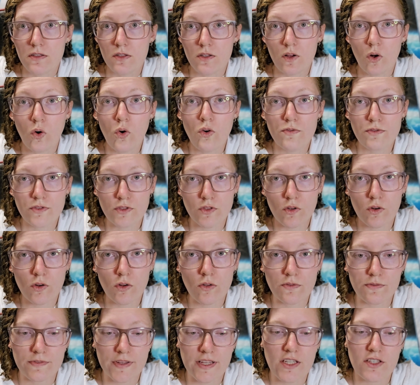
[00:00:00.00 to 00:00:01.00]
overall
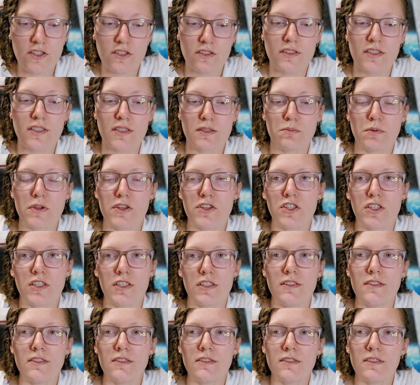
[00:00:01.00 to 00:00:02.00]
facial
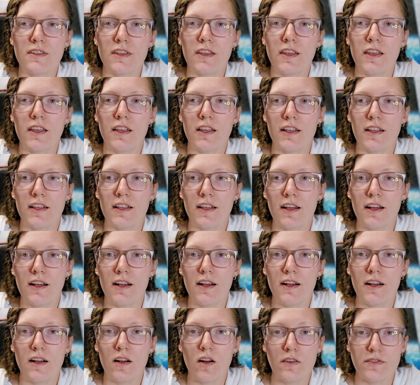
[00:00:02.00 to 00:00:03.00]
expressions
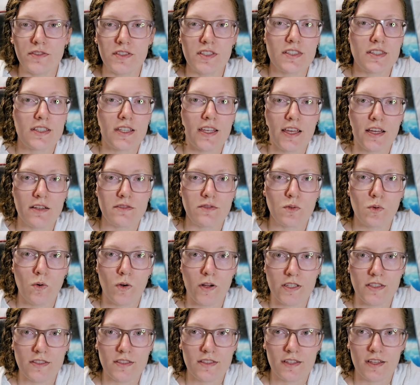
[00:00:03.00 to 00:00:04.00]
obviously have
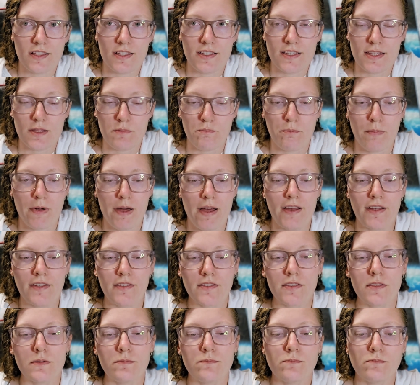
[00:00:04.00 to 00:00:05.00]
quite an
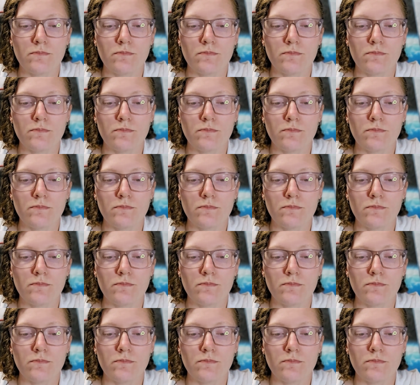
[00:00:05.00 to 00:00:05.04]
impact.